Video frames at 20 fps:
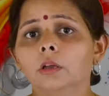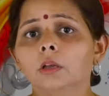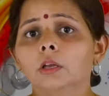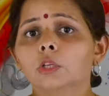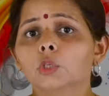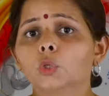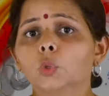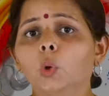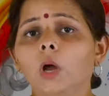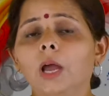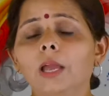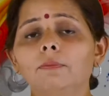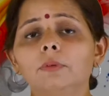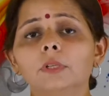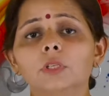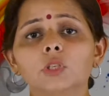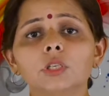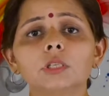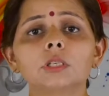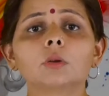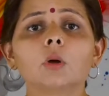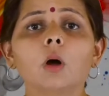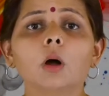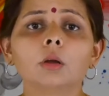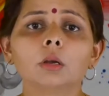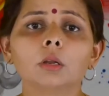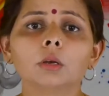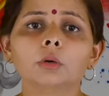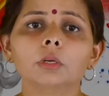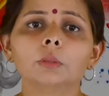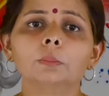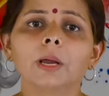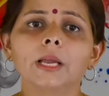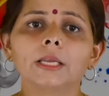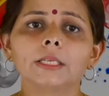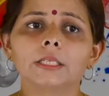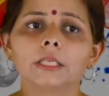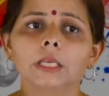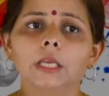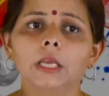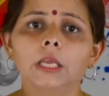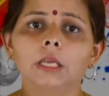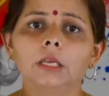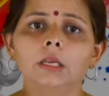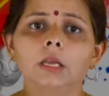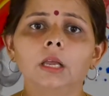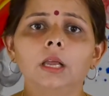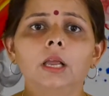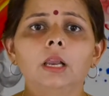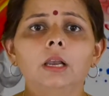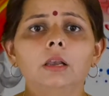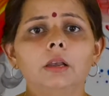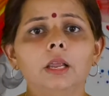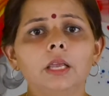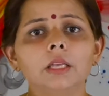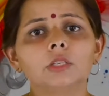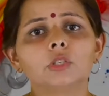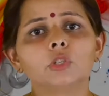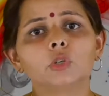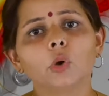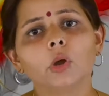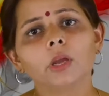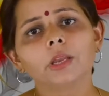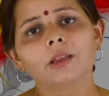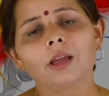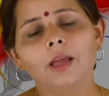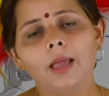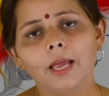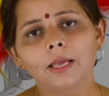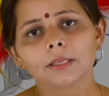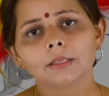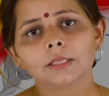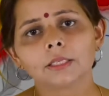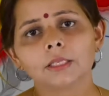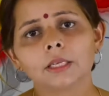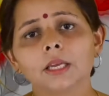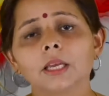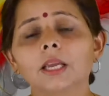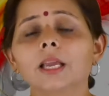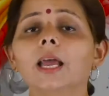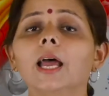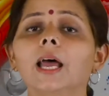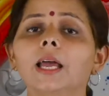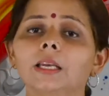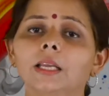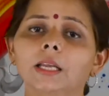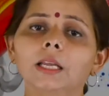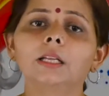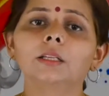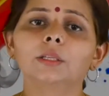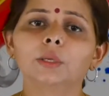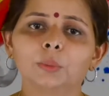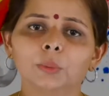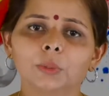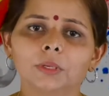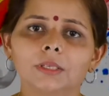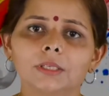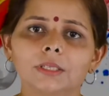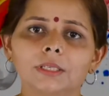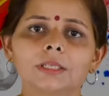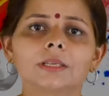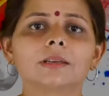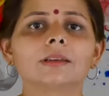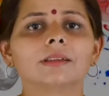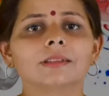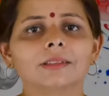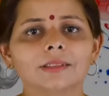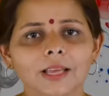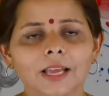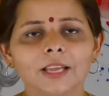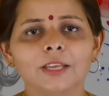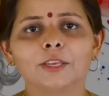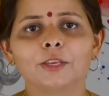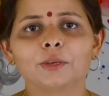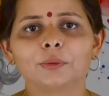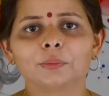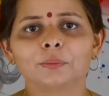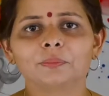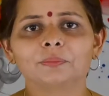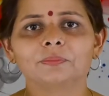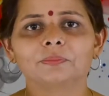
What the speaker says: So I will just conclude by saying, let's join hands and heal the world. Thank you.